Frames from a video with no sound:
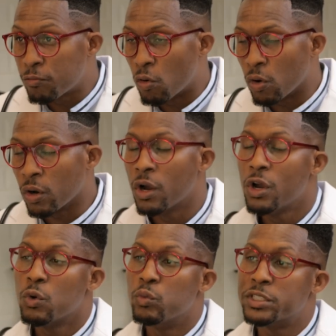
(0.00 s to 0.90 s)
for,
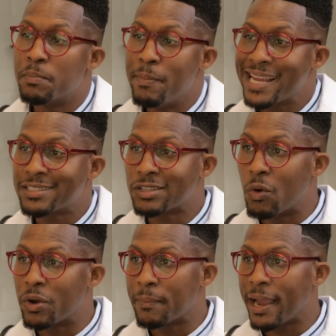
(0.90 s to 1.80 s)
which makes
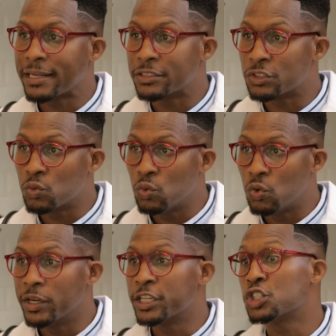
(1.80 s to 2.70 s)
going back to
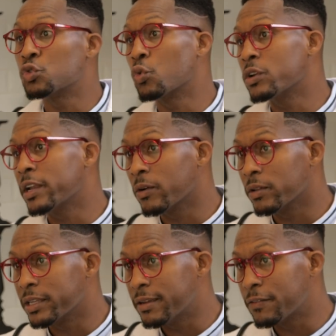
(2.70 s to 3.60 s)
school
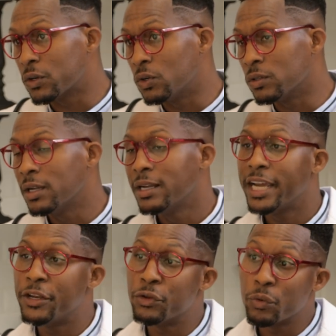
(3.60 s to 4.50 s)
extraordinarily difficult.
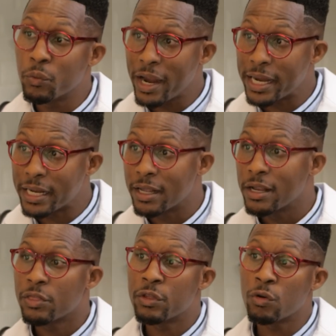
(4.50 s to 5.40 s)
And you're right,
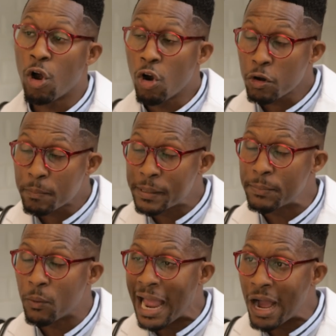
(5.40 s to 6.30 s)
there are
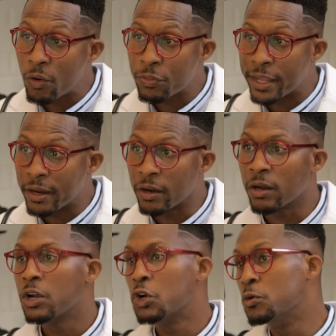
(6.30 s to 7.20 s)
people out
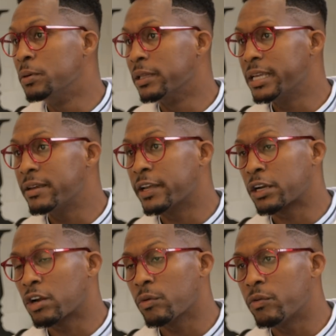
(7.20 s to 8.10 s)
there who believe
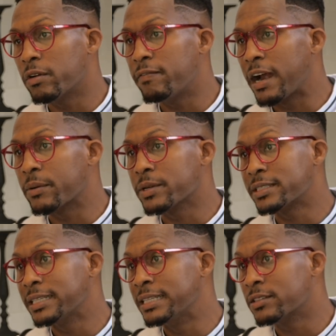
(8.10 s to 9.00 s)
that
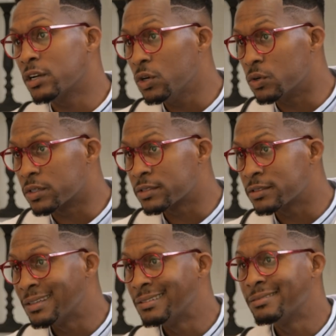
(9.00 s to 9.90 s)
coronavirus is a hoax.